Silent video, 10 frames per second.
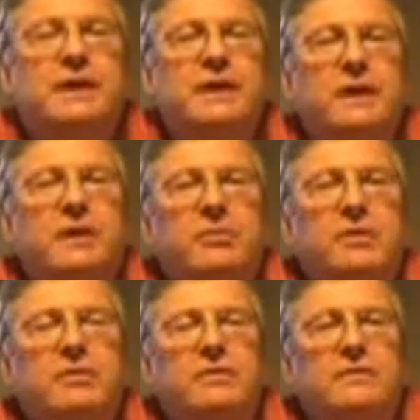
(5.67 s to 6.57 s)
and
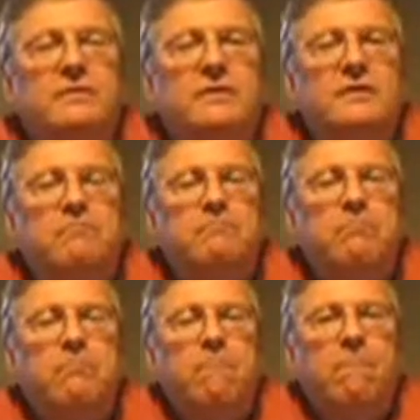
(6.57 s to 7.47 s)
head, because
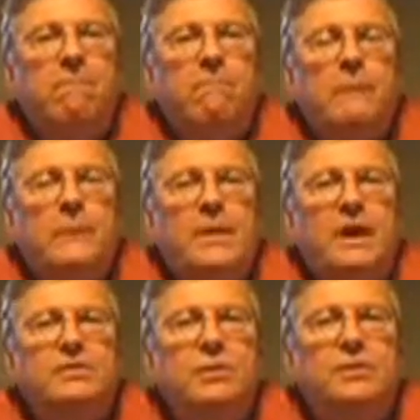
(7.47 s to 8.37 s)

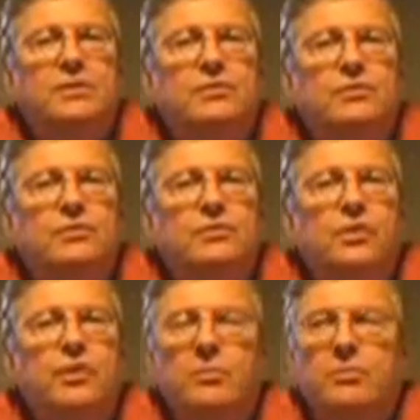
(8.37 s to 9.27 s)
I know these
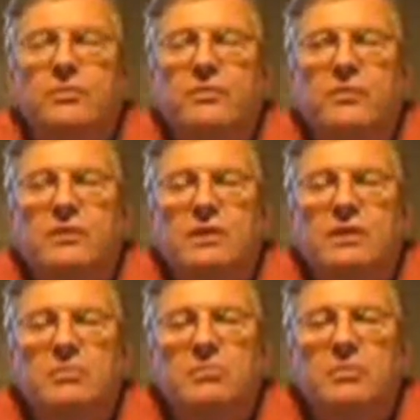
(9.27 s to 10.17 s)
two terms
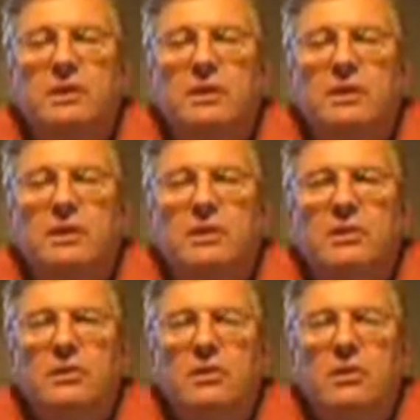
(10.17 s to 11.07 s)
can be a
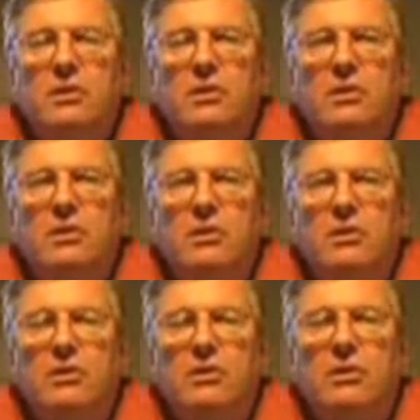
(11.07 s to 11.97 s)

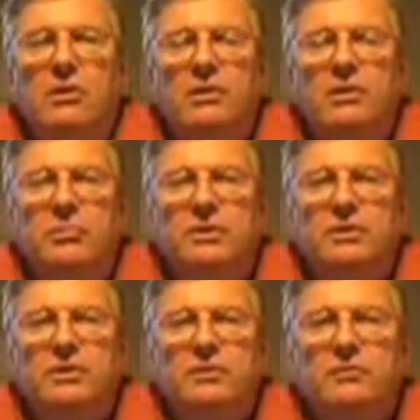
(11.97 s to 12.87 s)
little
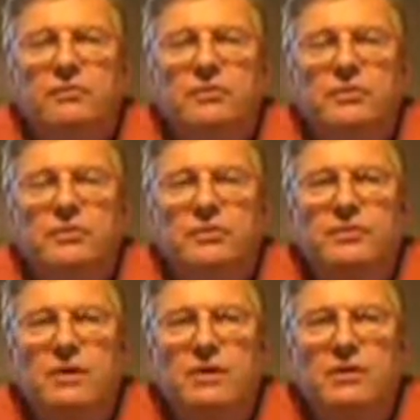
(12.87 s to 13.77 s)
bit
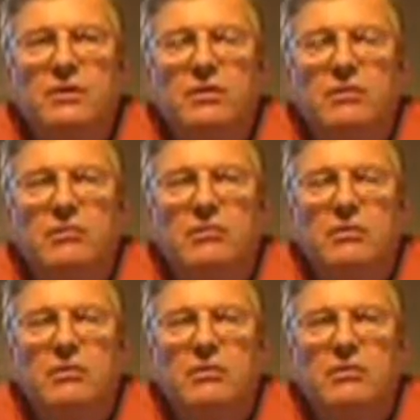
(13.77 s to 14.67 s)
confusing, and